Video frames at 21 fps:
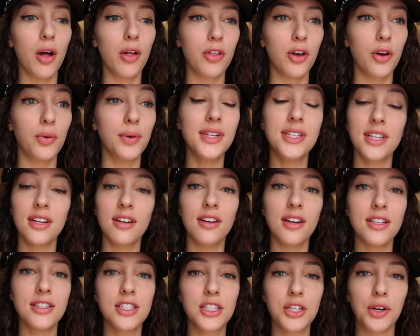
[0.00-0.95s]
although we did
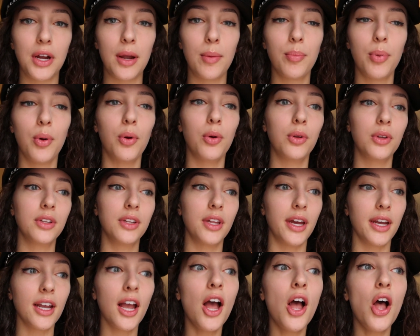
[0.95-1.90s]
an Instagram poll and
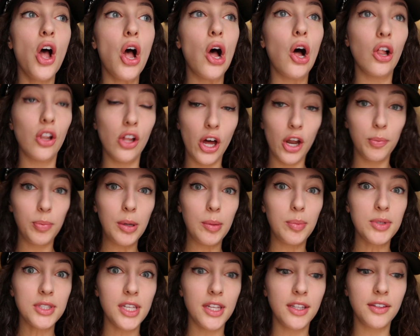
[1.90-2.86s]
like a lot of
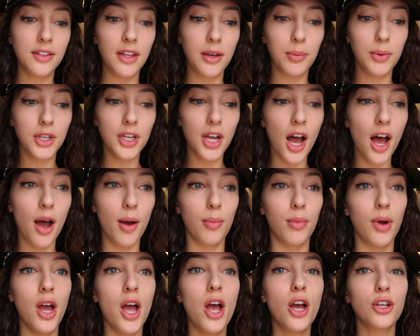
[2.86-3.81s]
people that they would
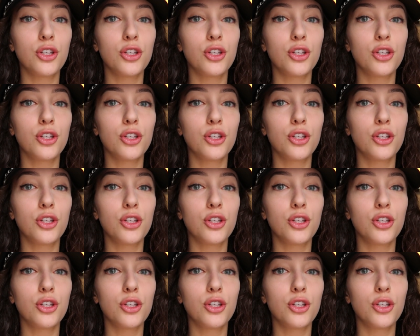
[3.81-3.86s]
come,